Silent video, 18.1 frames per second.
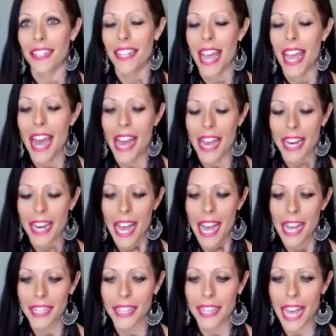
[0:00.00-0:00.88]
Yeah, I
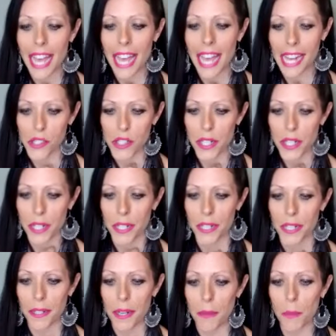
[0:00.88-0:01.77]
had last
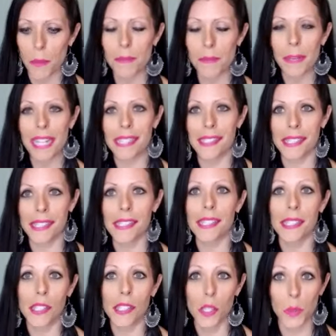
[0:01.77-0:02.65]
year one of my
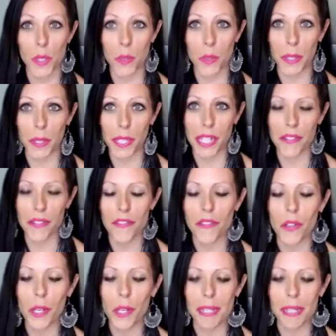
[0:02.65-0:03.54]
assistants who was working
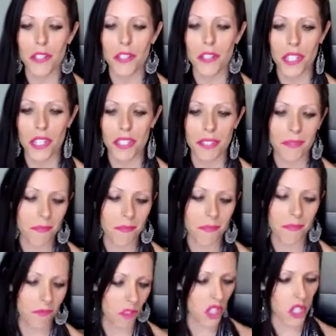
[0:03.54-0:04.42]
for me. She
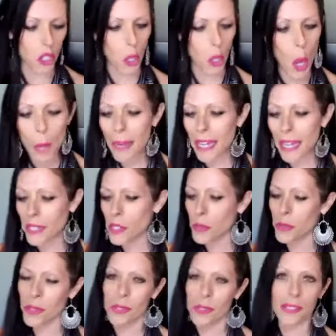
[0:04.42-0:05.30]
just took all my
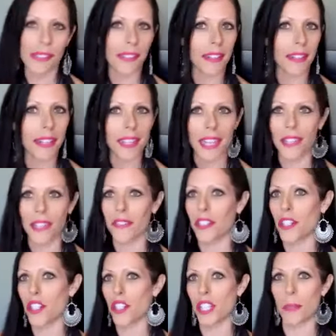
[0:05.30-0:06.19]
tools that I gave
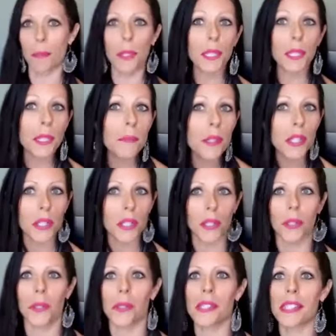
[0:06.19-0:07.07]
her, she put them to
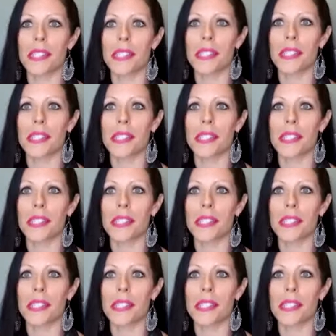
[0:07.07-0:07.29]
use.